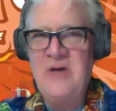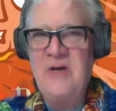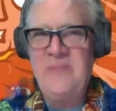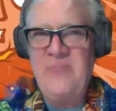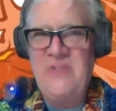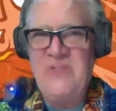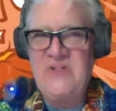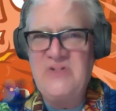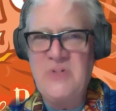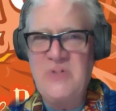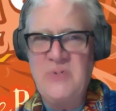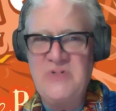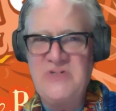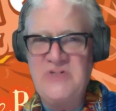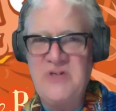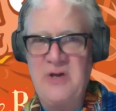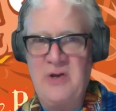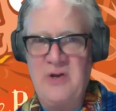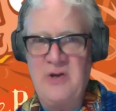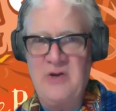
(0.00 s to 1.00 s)
So he's
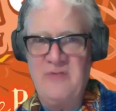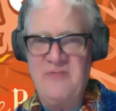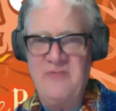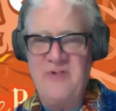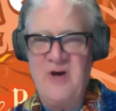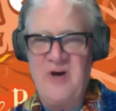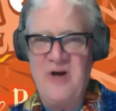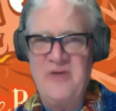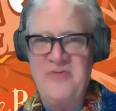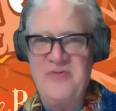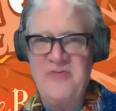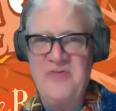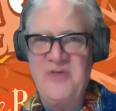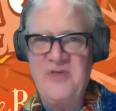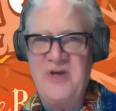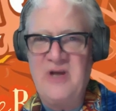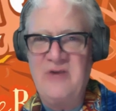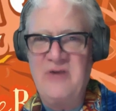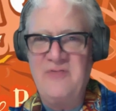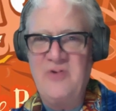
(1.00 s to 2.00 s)
thinking of
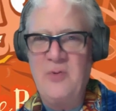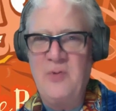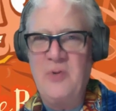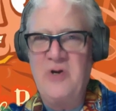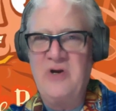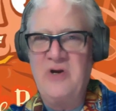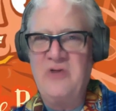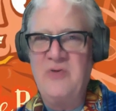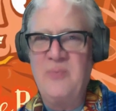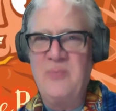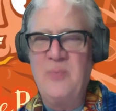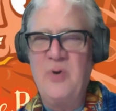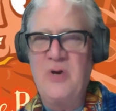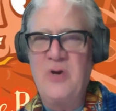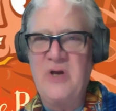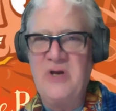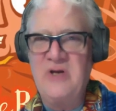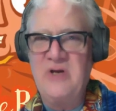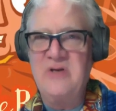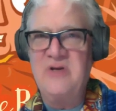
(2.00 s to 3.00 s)
doing another
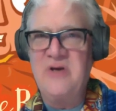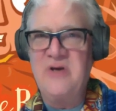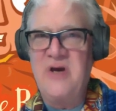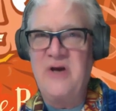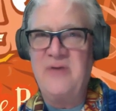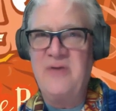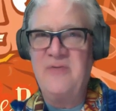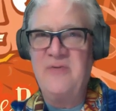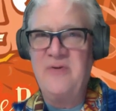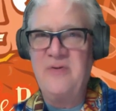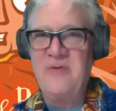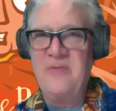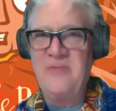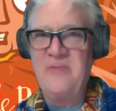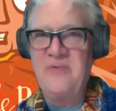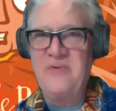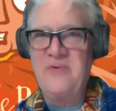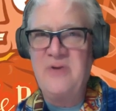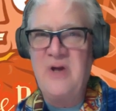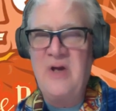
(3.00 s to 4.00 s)
bookend
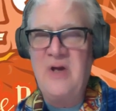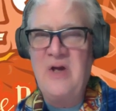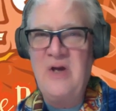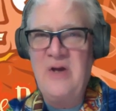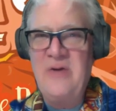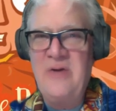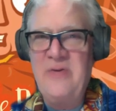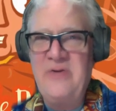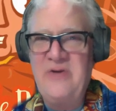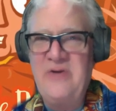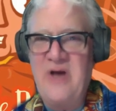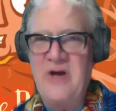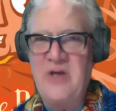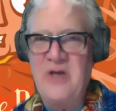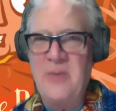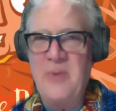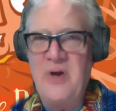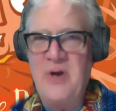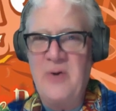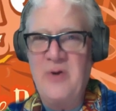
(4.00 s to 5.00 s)

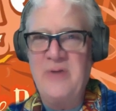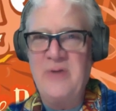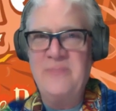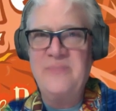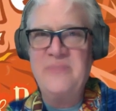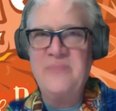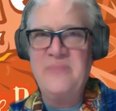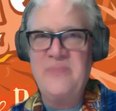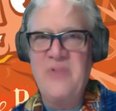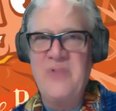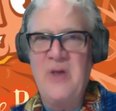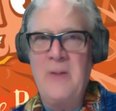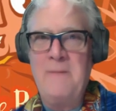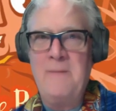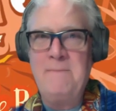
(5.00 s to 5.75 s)
documentary. So